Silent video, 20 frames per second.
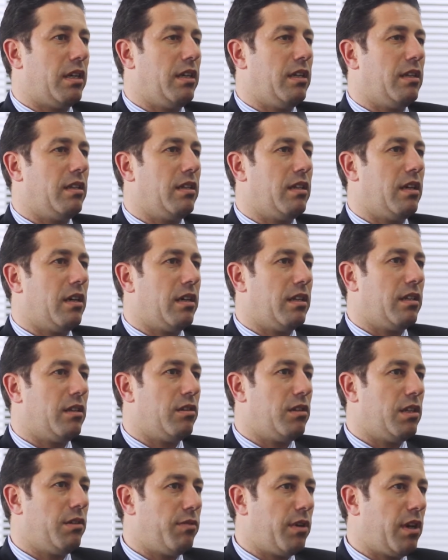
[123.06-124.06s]
in the
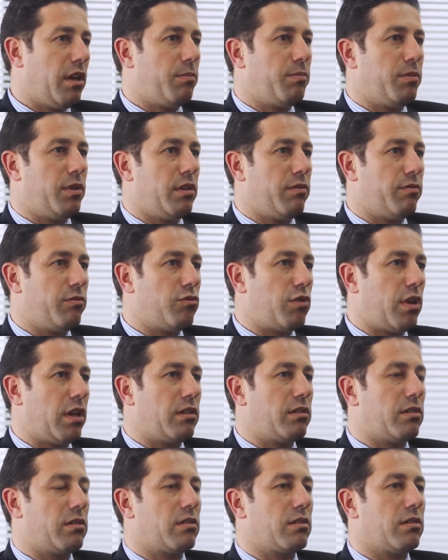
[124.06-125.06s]
development of
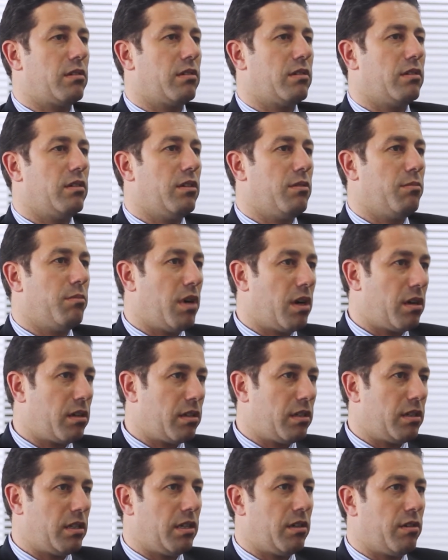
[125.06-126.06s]
drugs, the
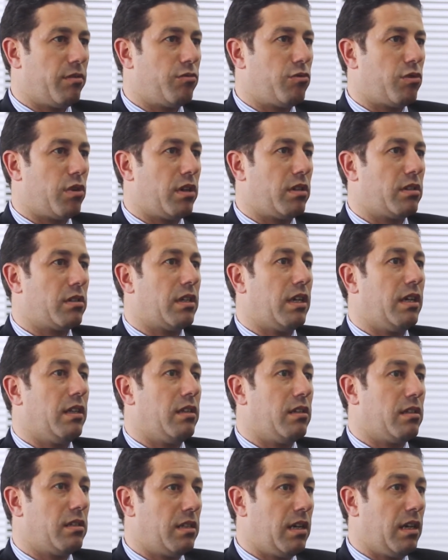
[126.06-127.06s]
marketing of drugs, and
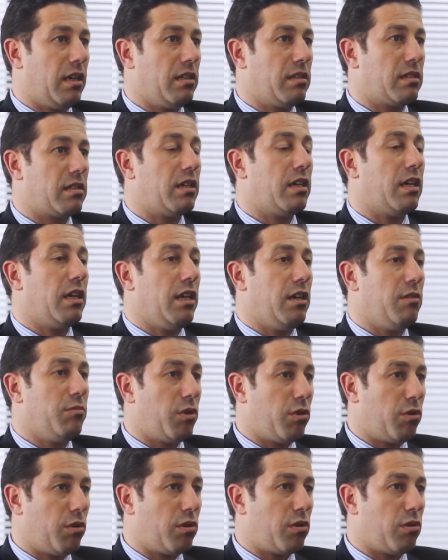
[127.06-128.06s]
the sales in
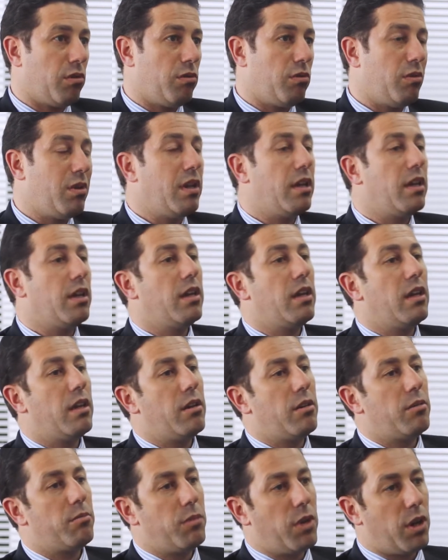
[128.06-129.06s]
Morocco,
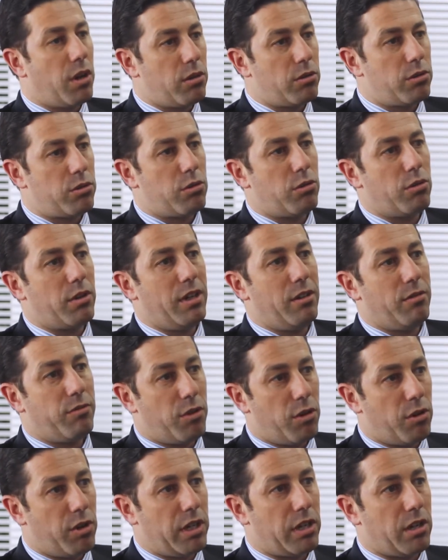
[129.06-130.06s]
but also in
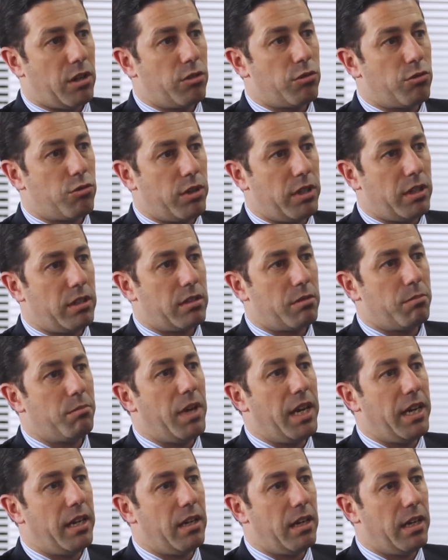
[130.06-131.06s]
foreign countries,
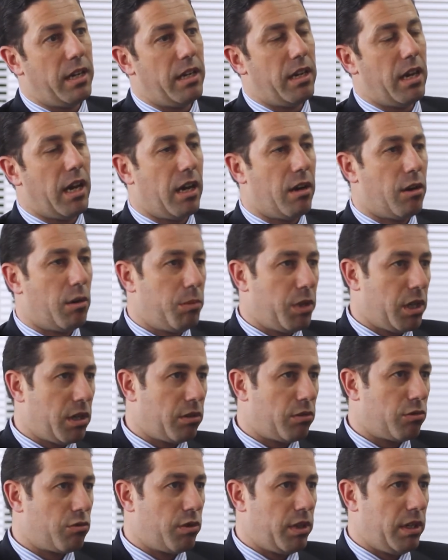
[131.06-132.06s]
mainly Arabic
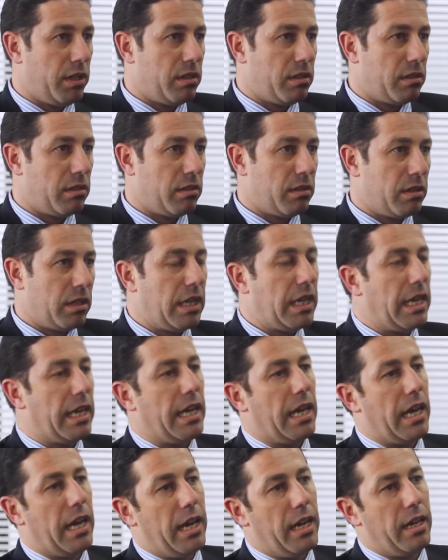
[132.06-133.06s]
countries,
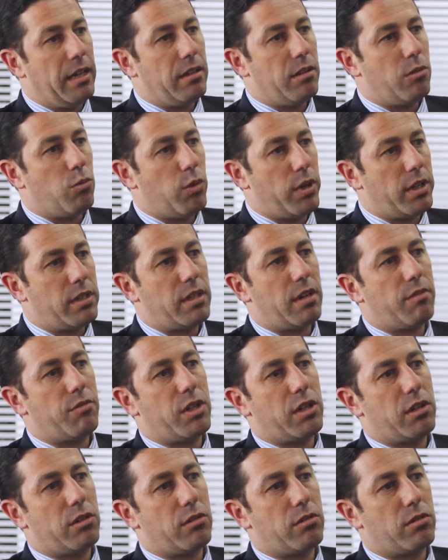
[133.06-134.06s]
and West
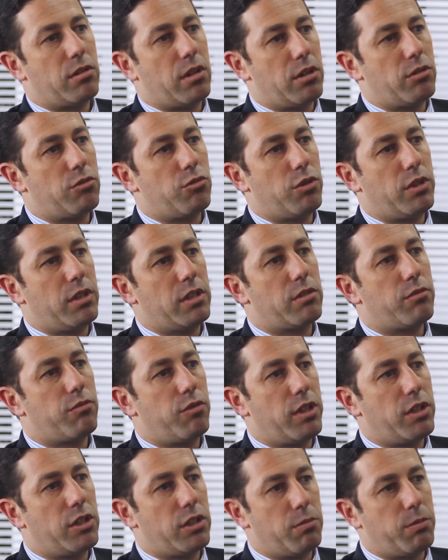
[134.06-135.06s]
African countries,
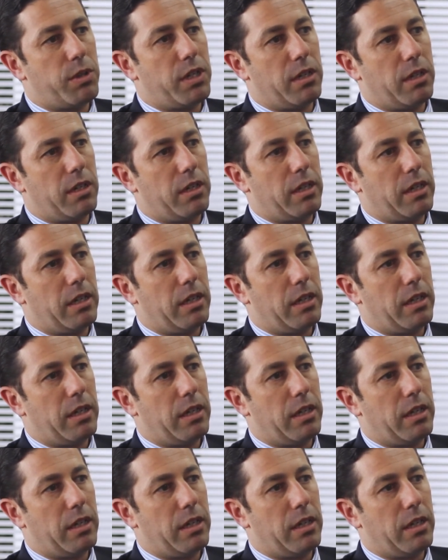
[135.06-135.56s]
French-speaking.